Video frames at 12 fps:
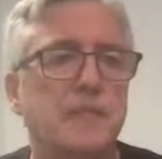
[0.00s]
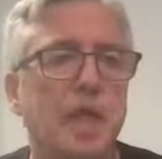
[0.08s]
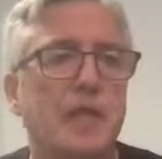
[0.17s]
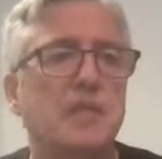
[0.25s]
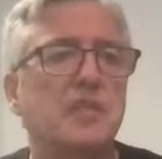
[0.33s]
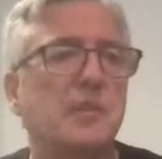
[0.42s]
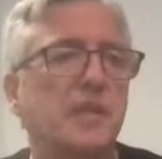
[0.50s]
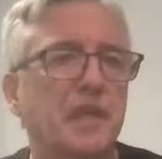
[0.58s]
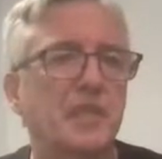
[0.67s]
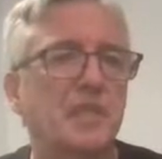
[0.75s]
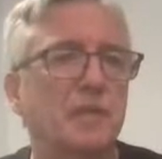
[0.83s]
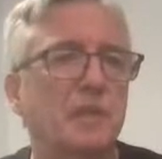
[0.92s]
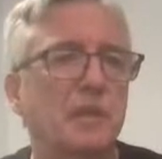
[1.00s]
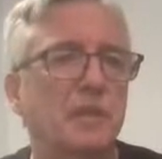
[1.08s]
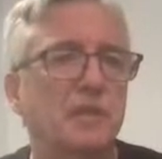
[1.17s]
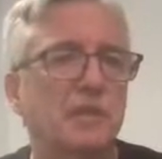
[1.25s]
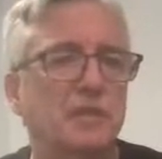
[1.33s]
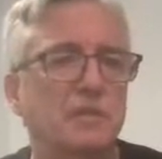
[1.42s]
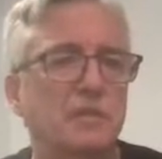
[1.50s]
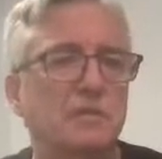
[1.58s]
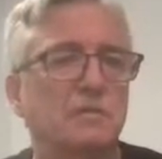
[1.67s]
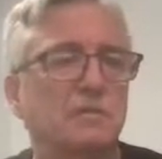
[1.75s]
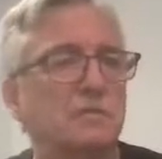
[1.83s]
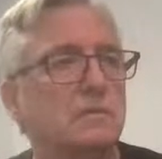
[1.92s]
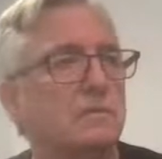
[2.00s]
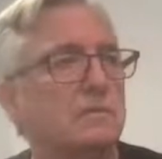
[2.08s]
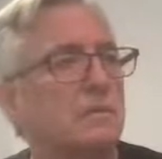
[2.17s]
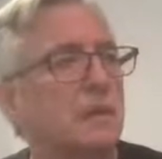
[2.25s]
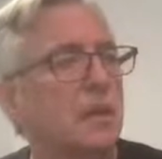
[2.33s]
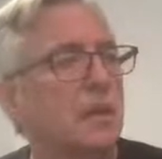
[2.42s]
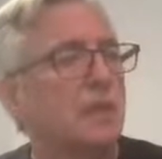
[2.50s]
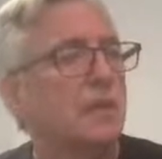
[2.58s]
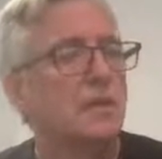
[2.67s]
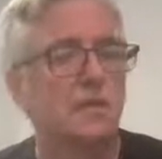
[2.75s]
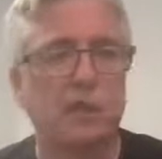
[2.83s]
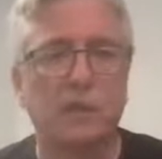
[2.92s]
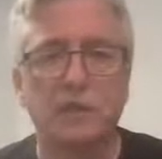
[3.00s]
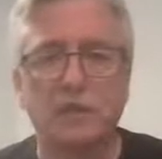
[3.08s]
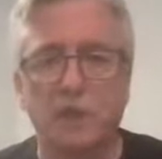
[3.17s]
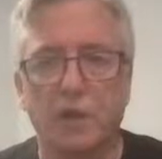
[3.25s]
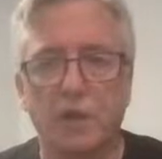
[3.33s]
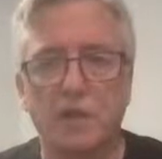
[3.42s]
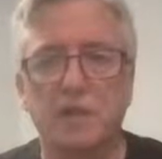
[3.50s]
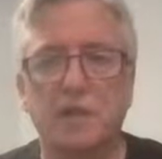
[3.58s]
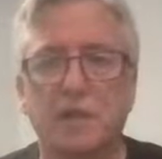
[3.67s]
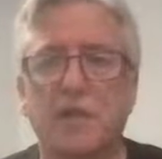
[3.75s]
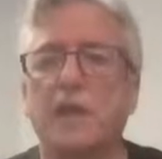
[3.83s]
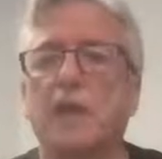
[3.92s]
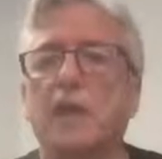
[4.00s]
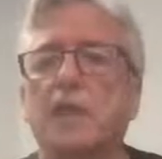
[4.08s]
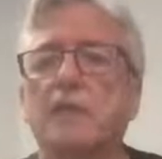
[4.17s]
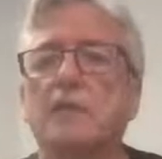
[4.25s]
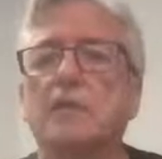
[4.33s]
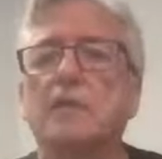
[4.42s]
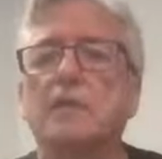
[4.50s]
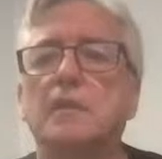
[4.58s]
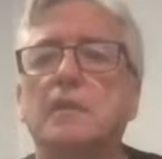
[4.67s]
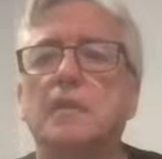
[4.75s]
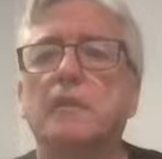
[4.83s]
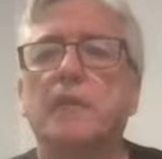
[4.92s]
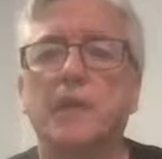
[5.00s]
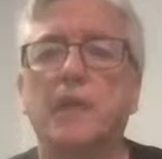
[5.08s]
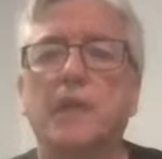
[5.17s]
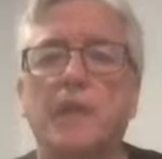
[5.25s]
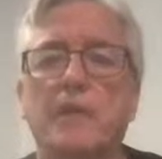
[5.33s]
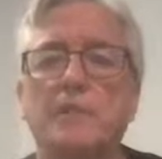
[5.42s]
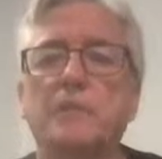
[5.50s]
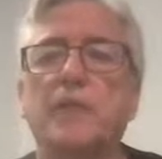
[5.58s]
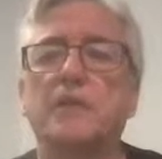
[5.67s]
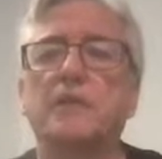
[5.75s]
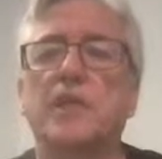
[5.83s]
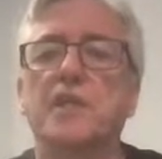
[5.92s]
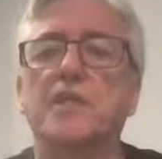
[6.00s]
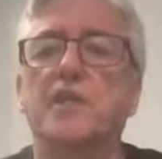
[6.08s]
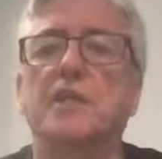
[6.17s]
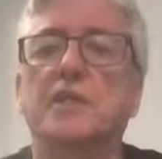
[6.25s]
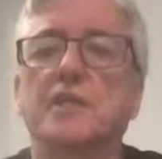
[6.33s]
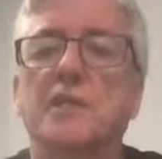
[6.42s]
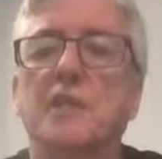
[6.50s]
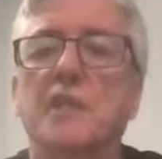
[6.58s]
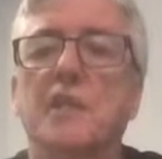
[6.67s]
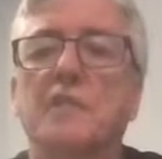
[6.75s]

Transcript: Something similar to SolidWorks, I think. But yeah, that would be interesting to see.